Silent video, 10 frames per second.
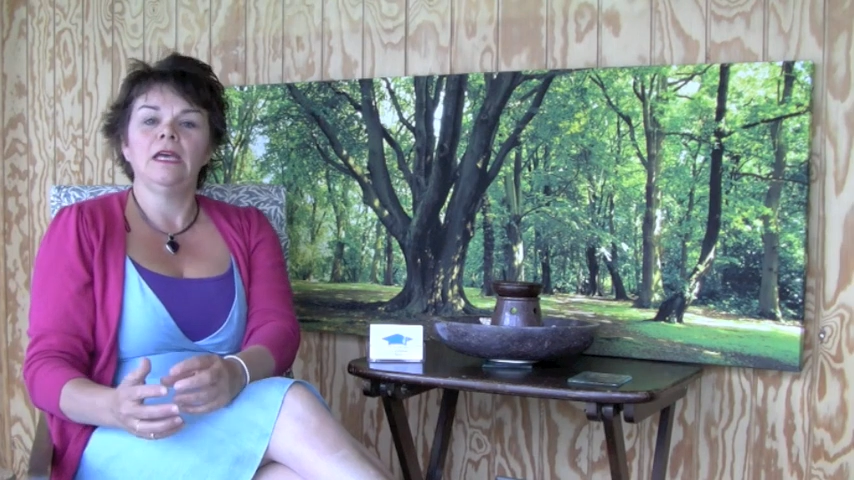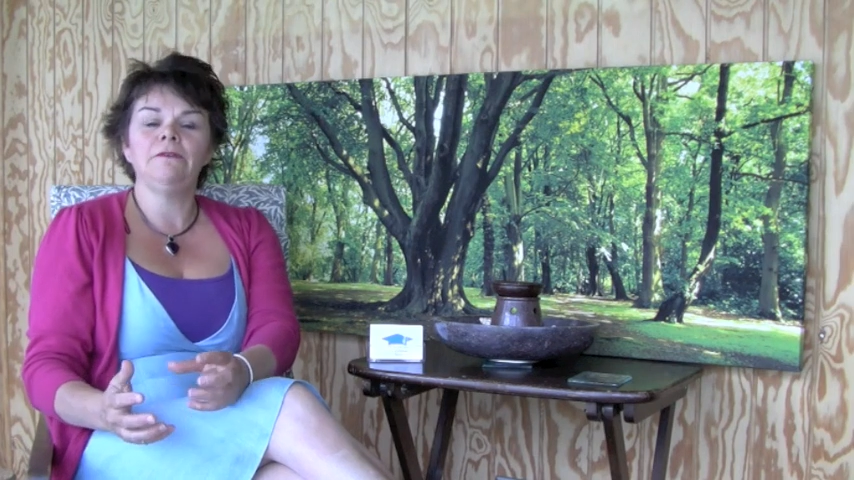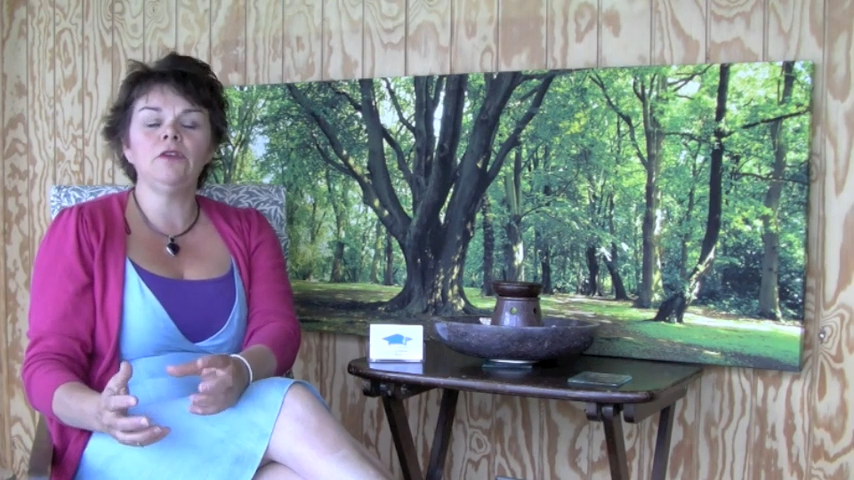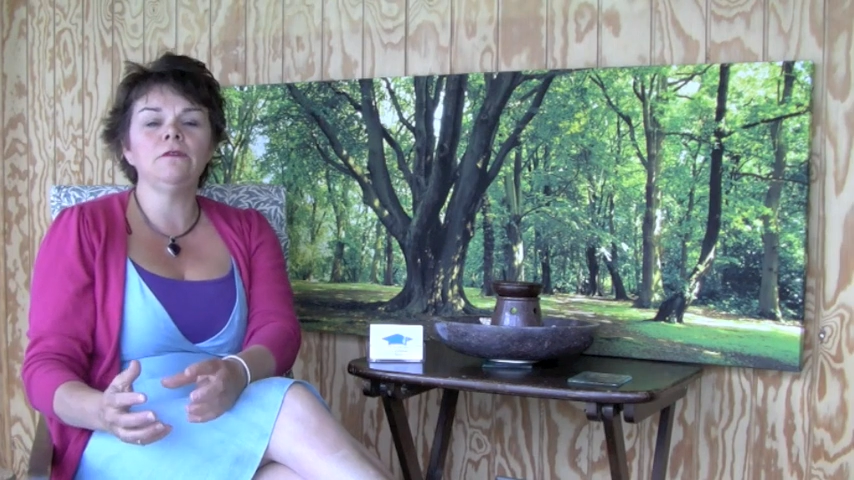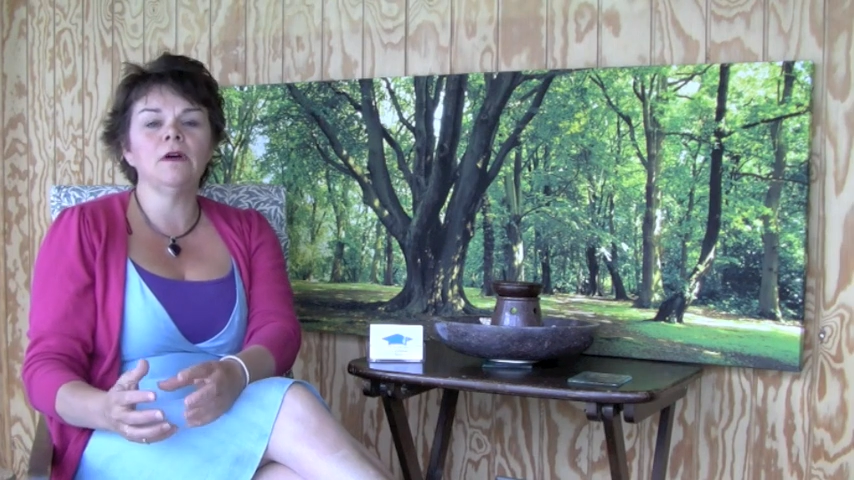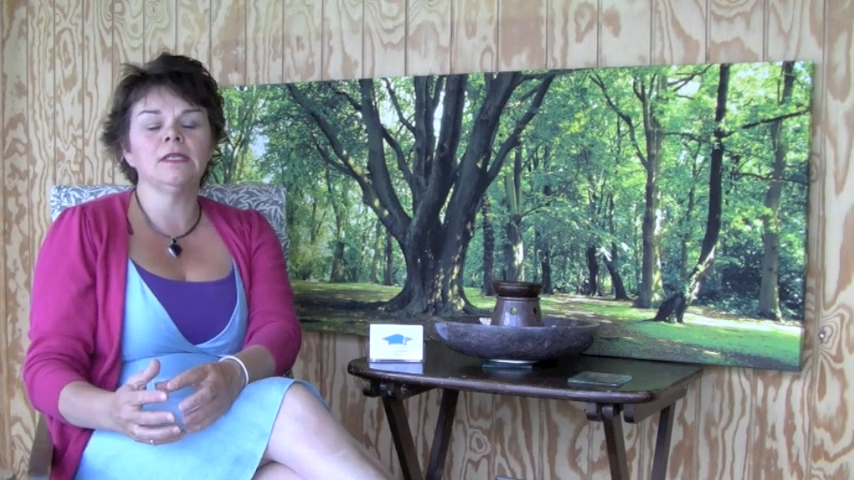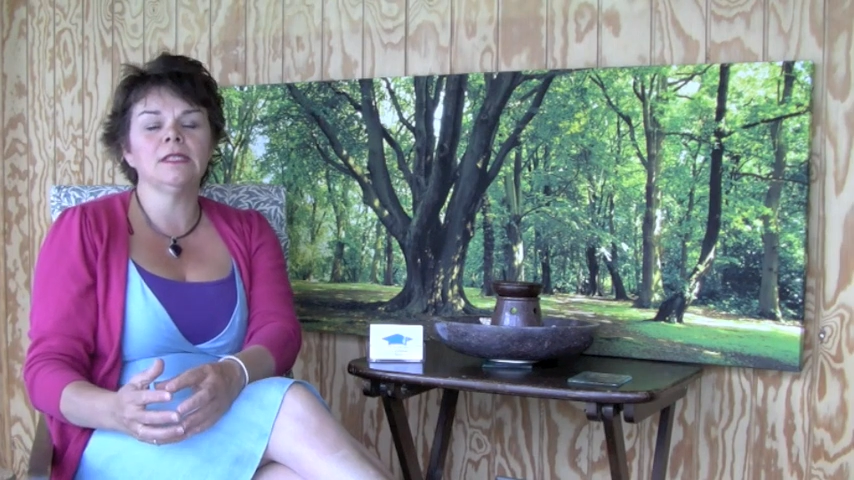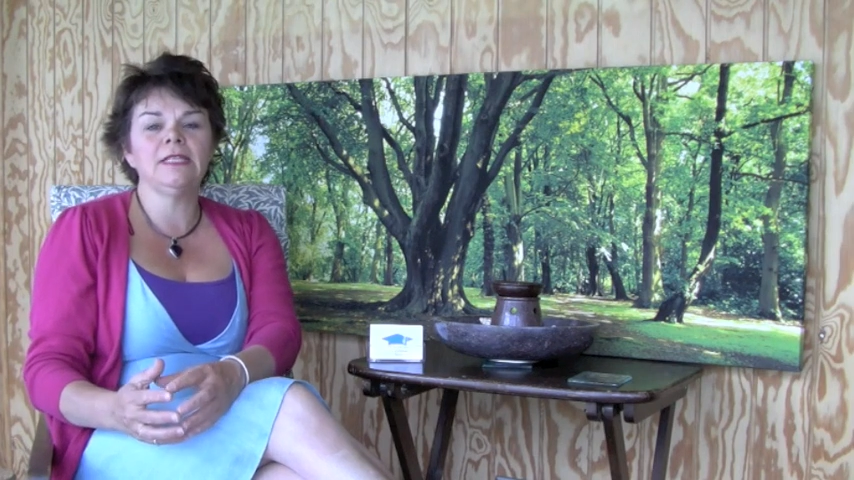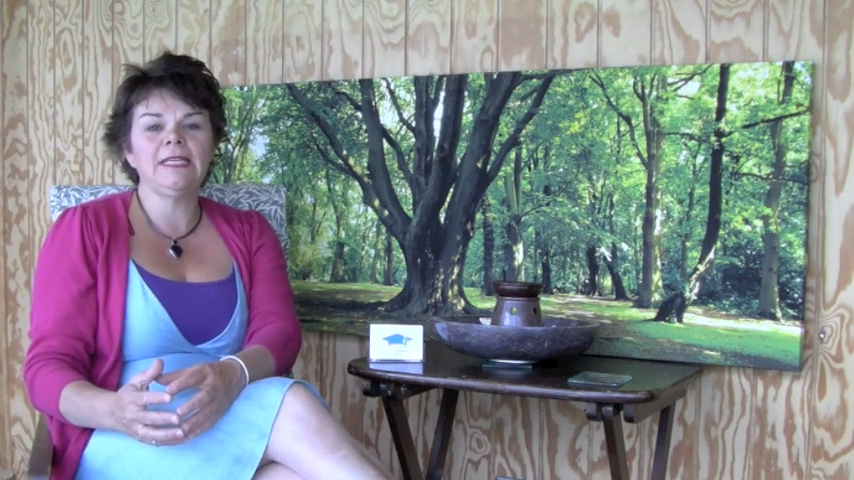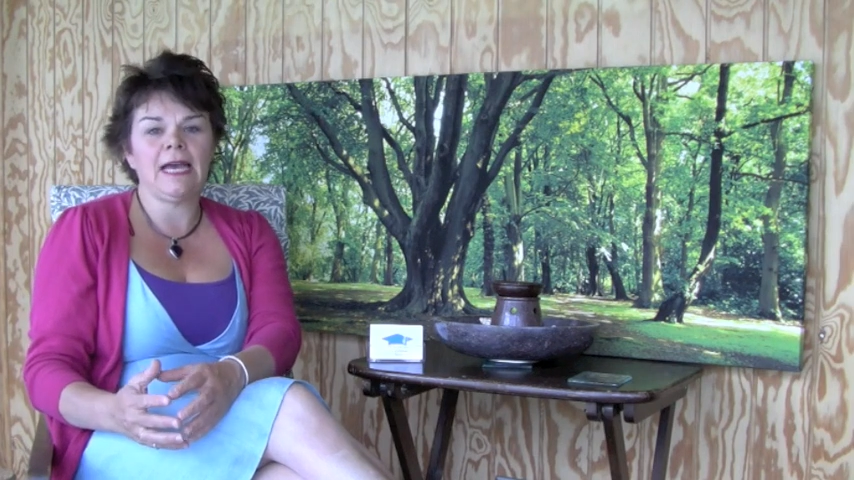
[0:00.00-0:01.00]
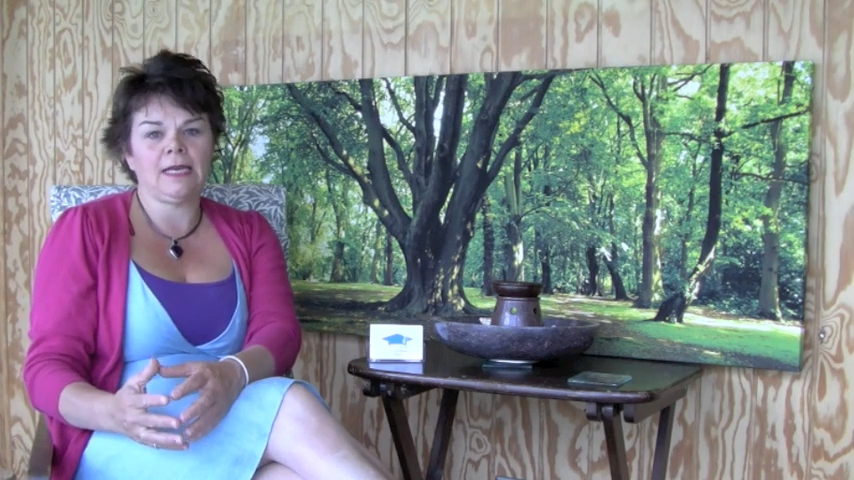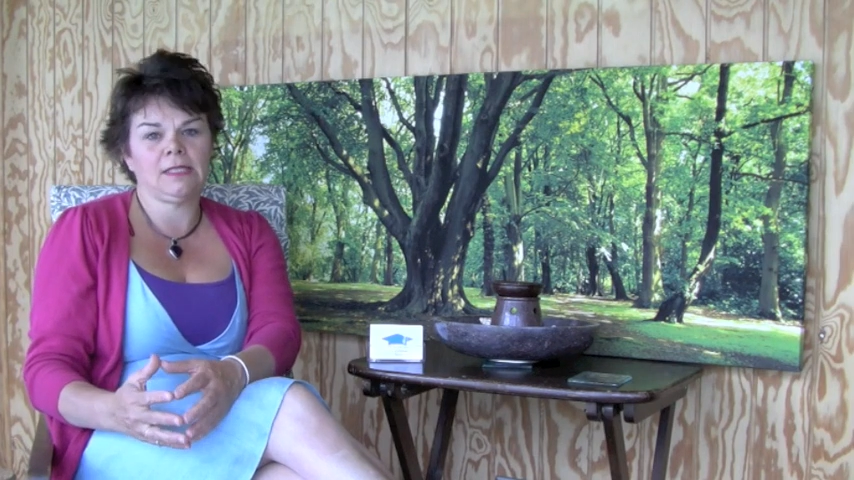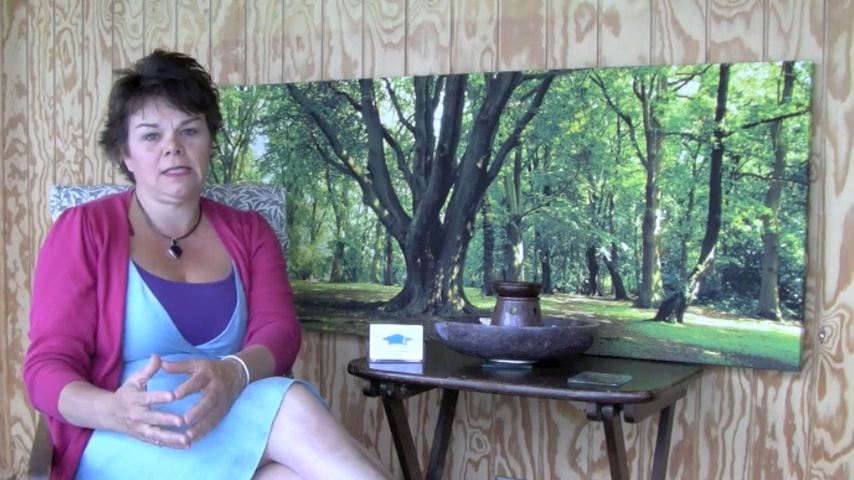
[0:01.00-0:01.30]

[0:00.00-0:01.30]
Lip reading: If you've answered yes